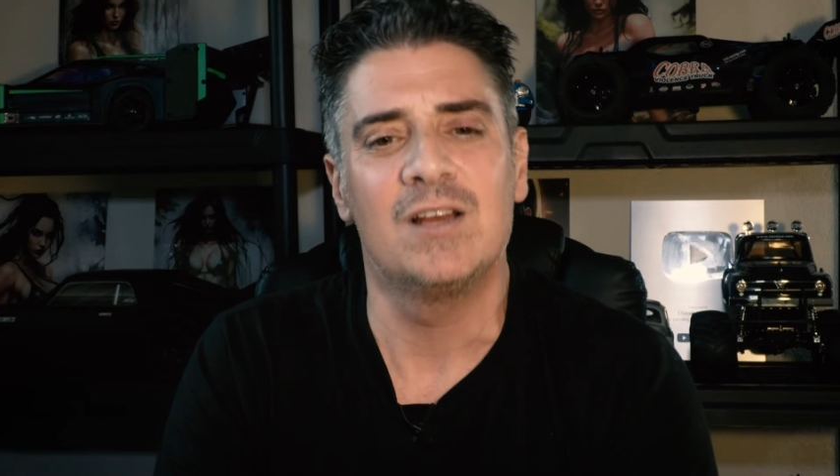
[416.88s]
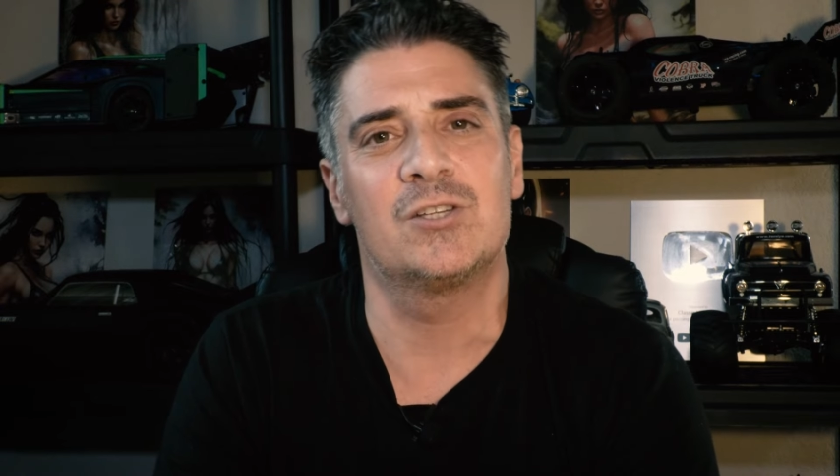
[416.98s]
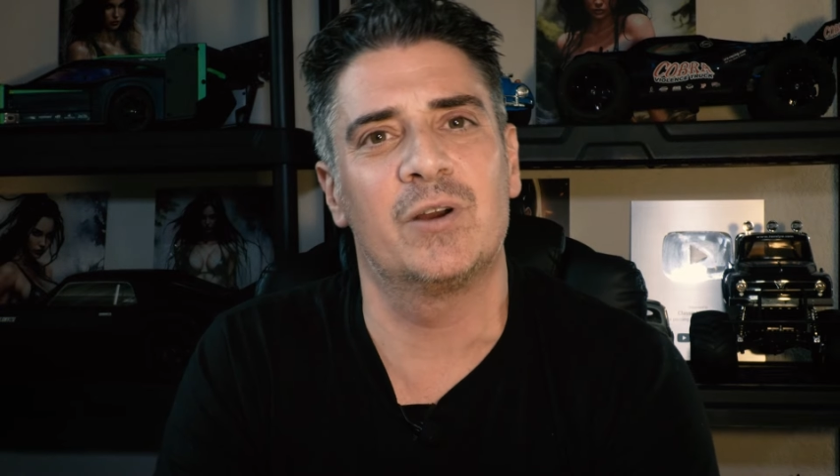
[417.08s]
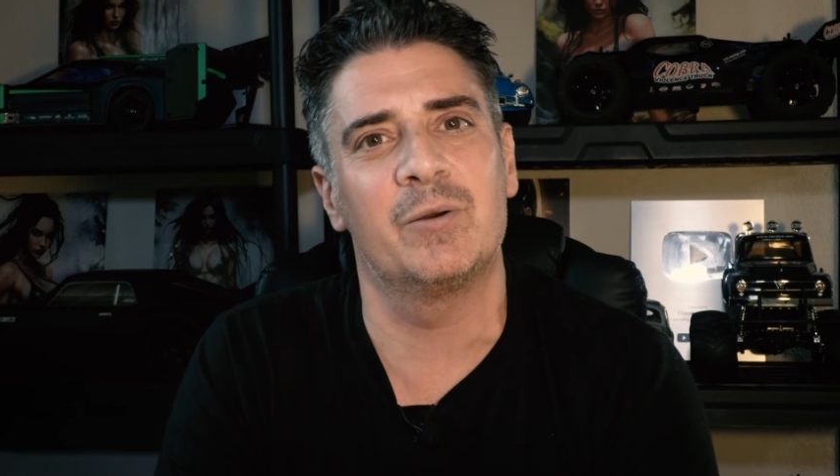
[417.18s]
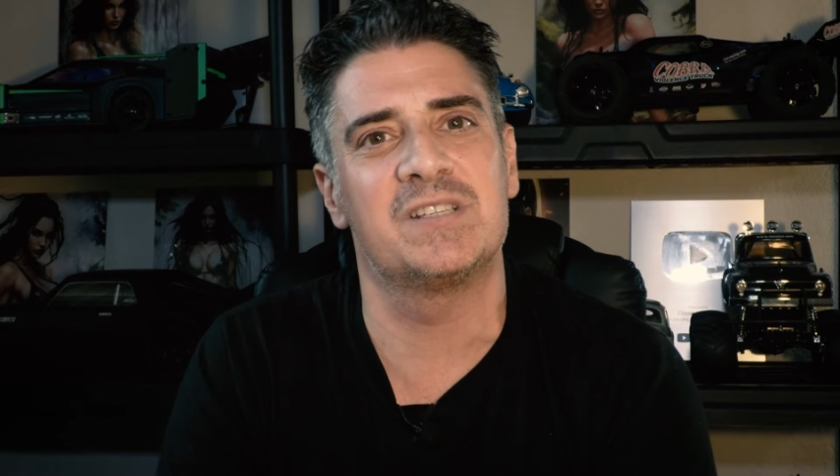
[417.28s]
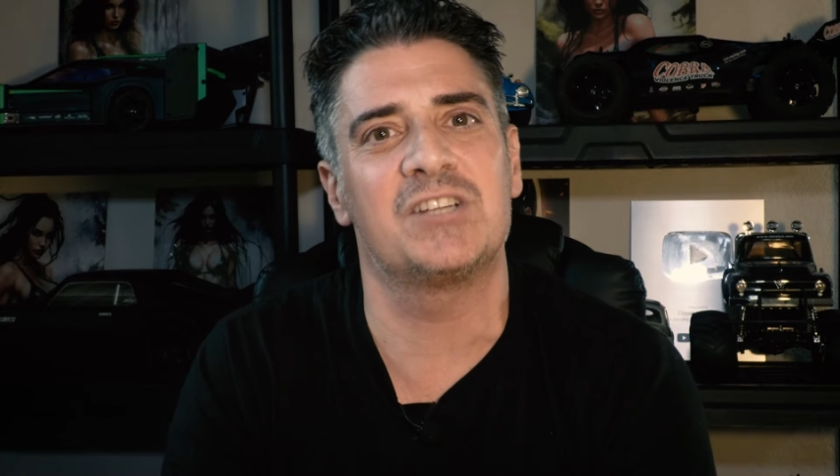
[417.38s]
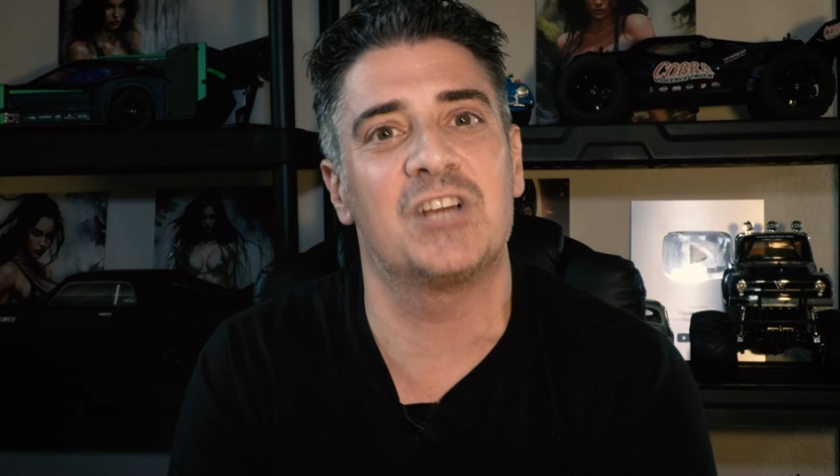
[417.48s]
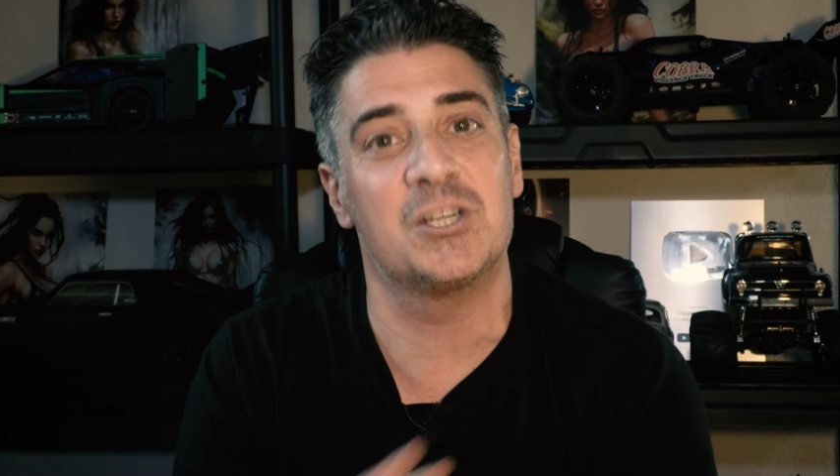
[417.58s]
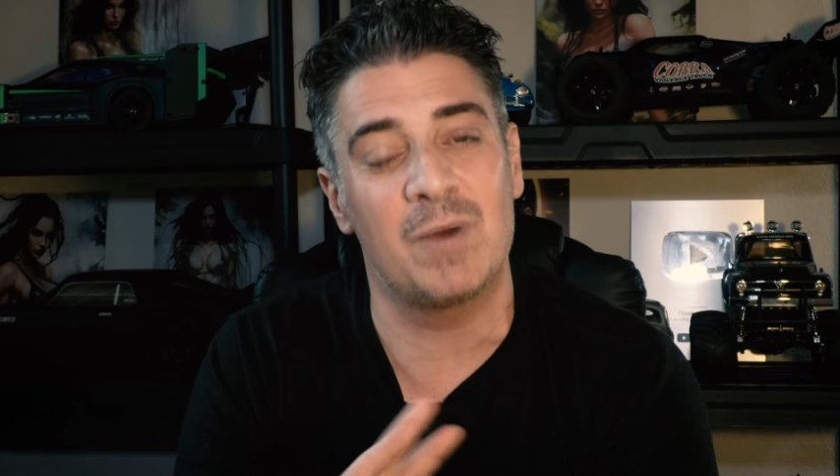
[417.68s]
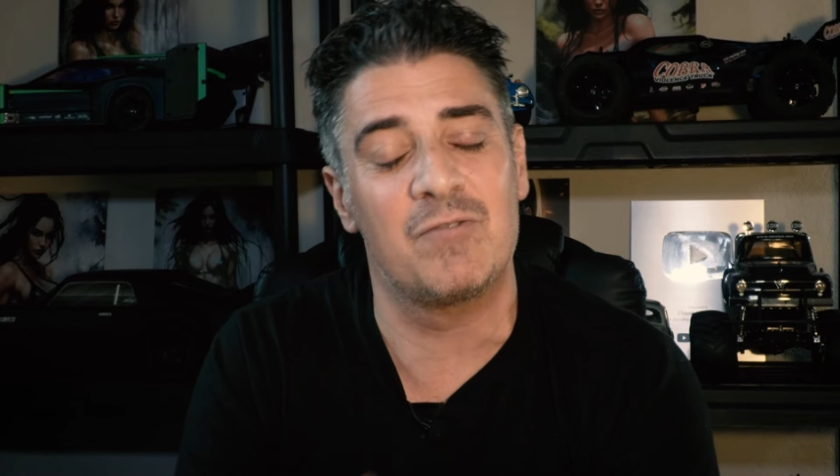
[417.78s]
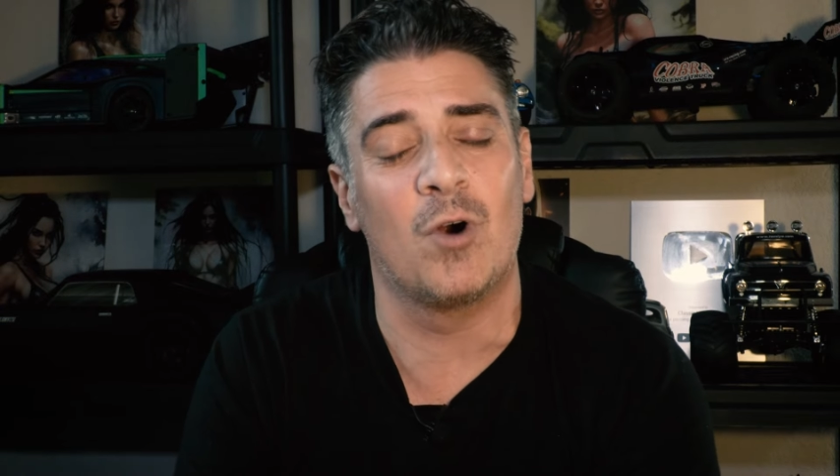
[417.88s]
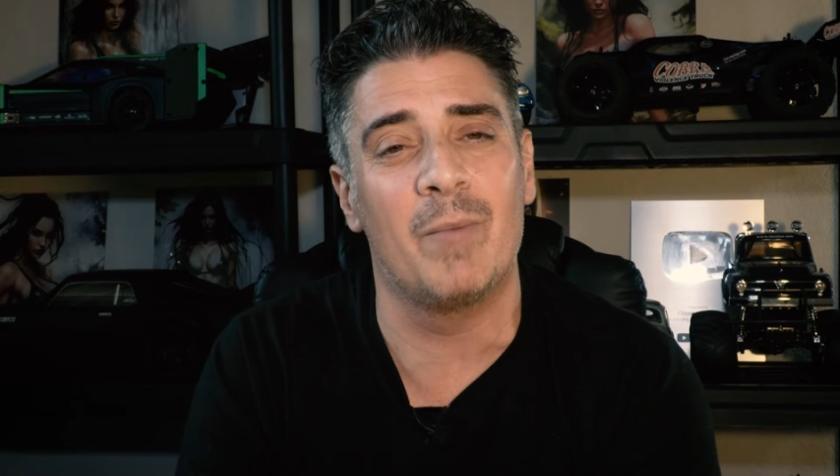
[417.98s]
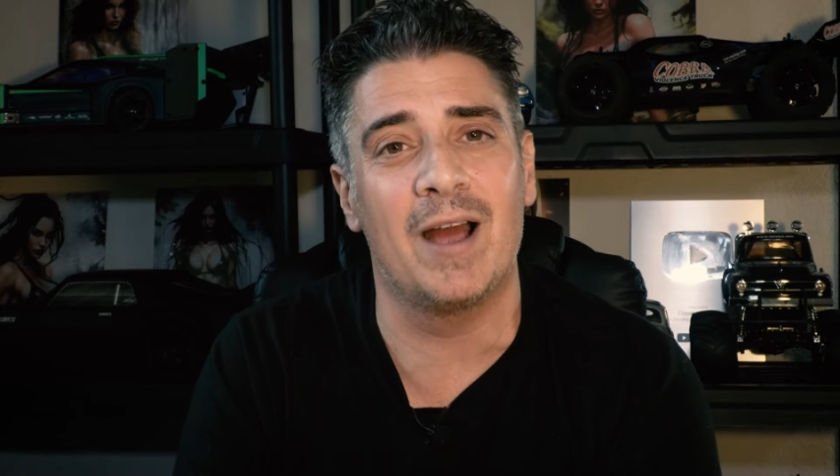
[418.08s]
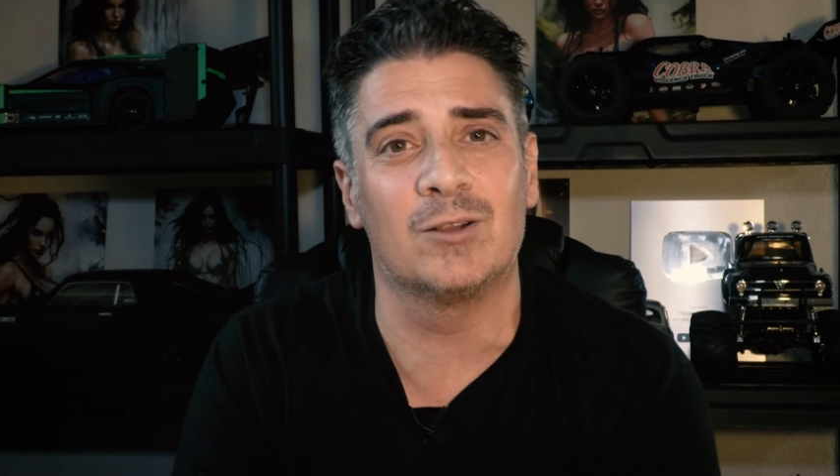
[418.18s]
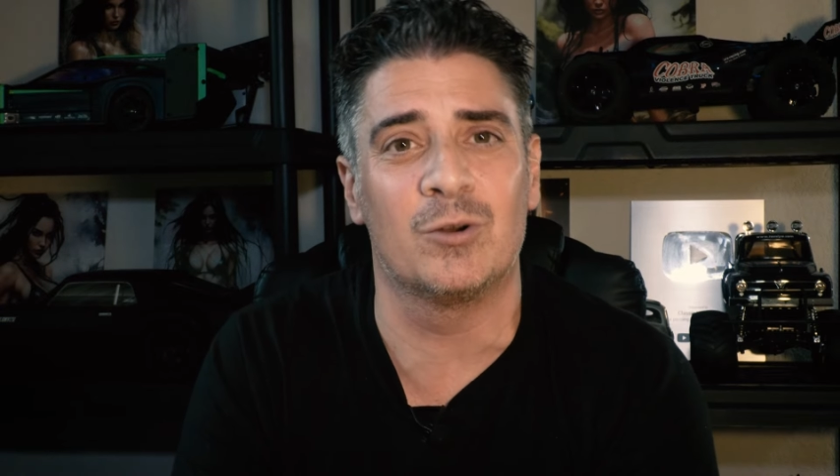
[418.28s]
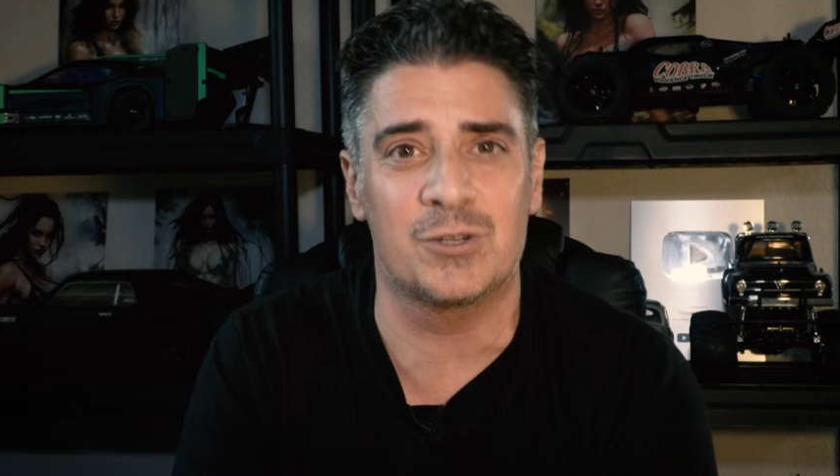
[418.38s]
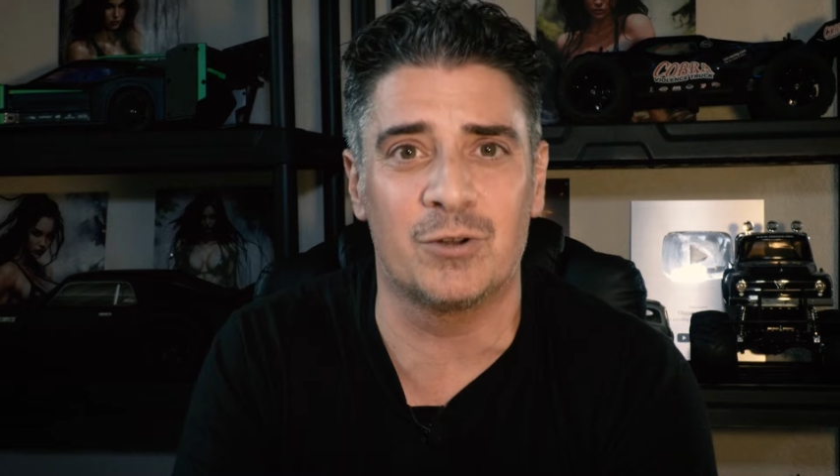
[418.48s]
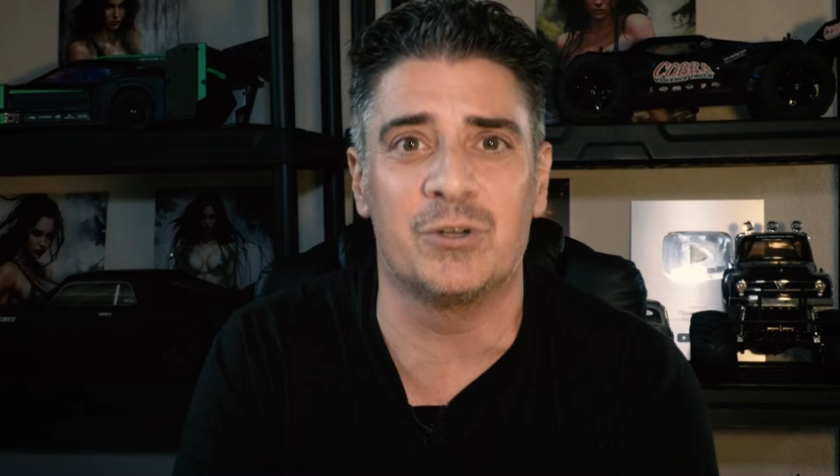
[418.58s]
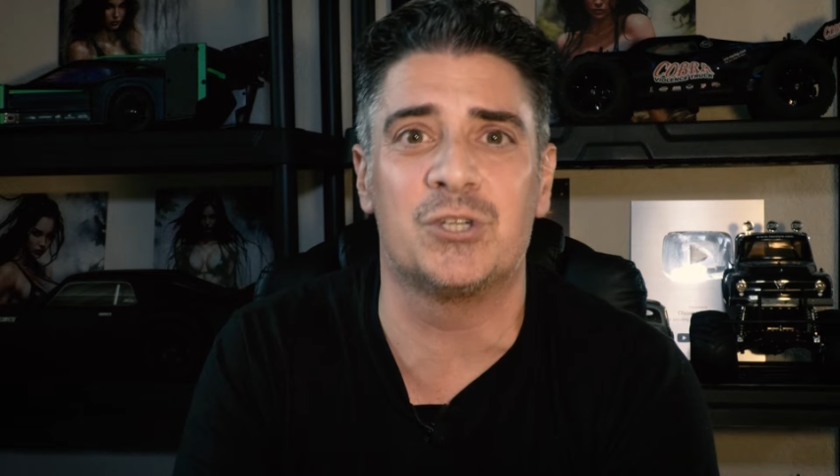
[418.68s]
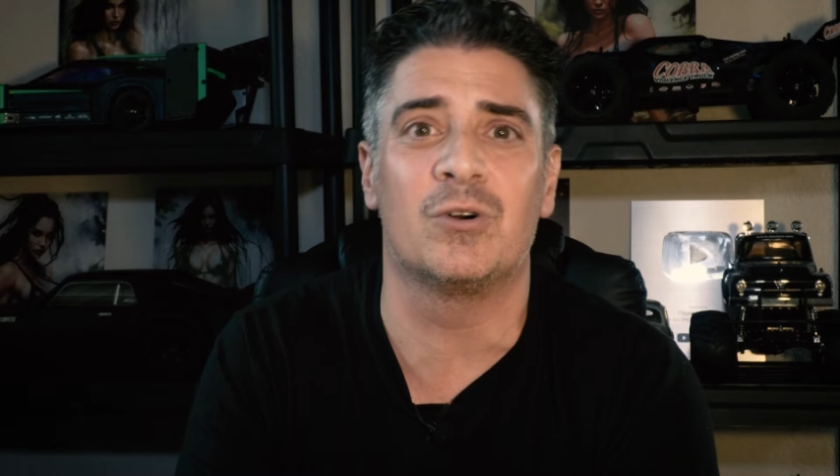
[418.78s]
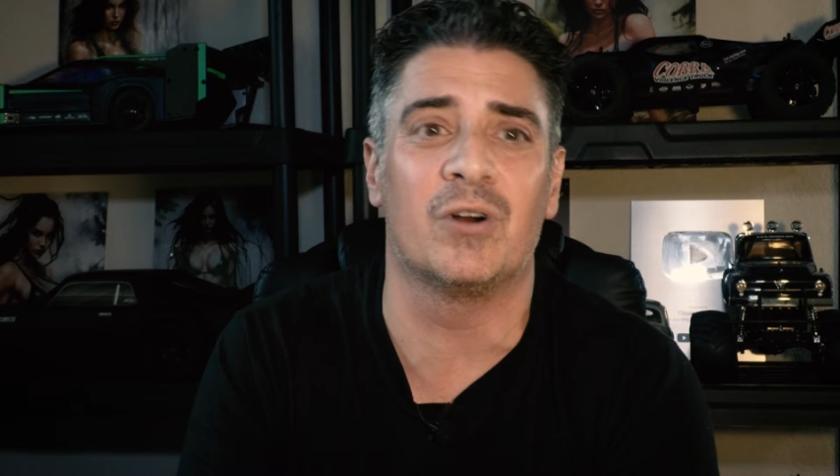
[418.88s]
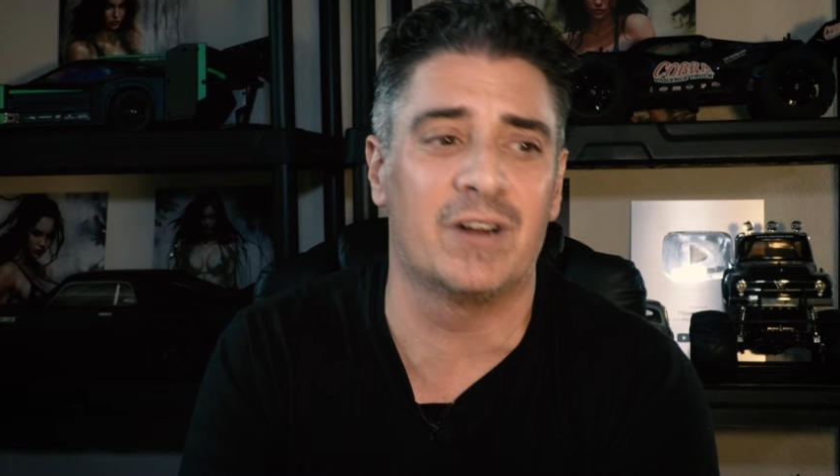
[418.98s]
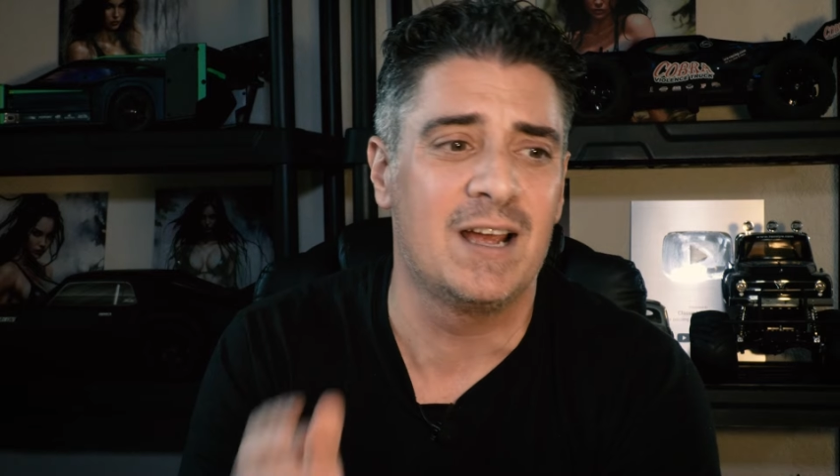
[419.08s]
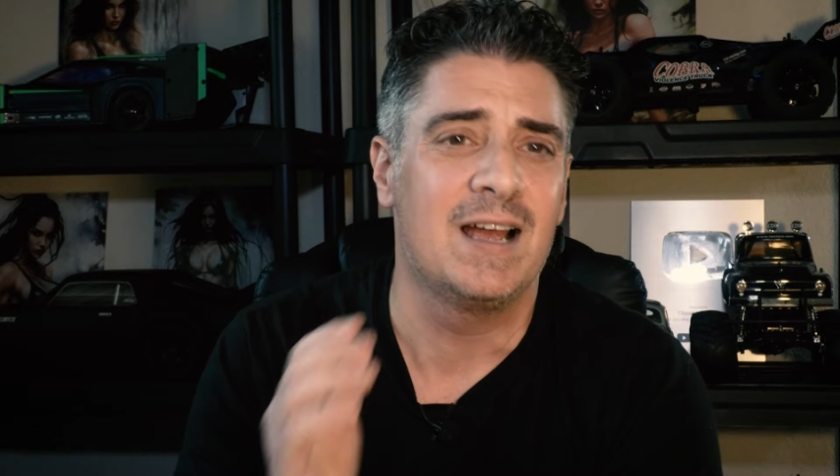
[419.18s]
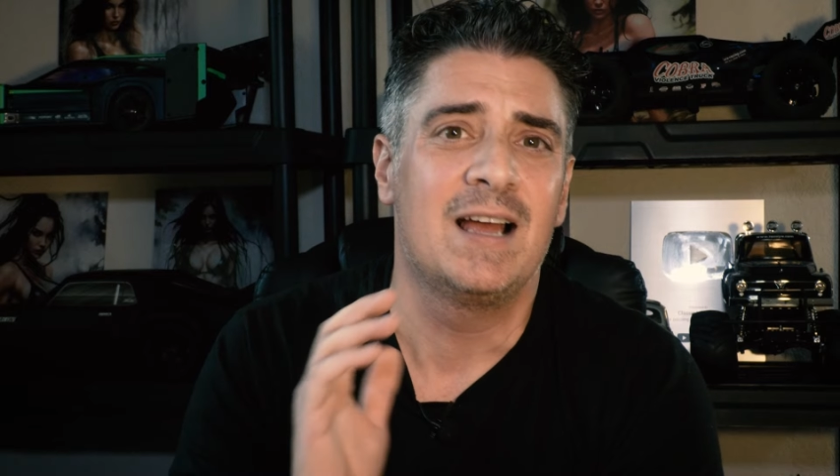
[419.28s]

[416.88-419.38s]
So anyways, I changed my format. Long story short.